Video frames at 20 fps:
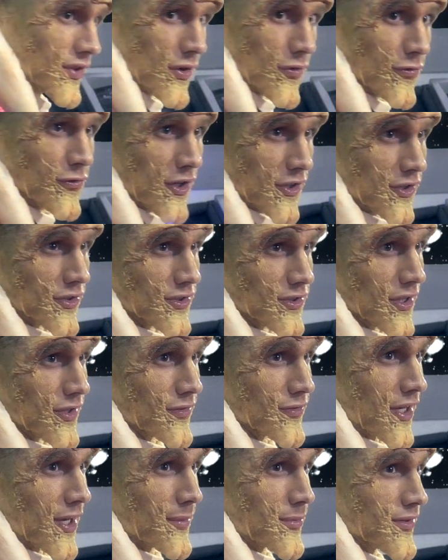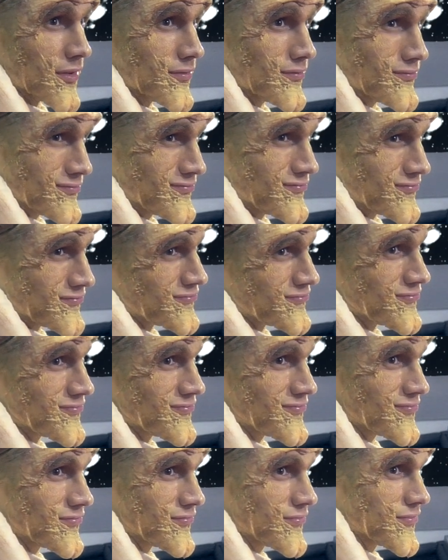can go fuck yourself, Captain.
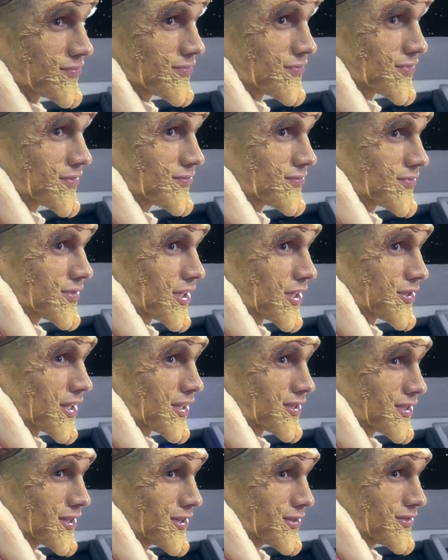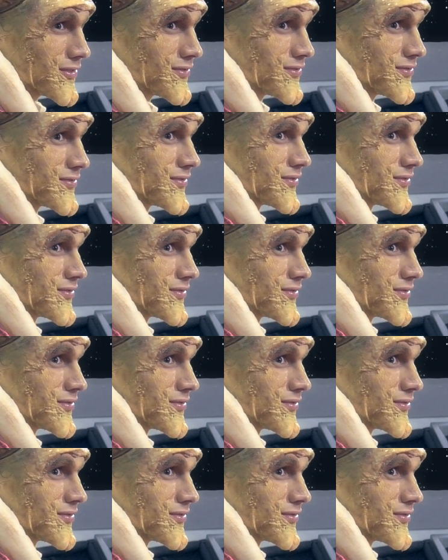How's that sound?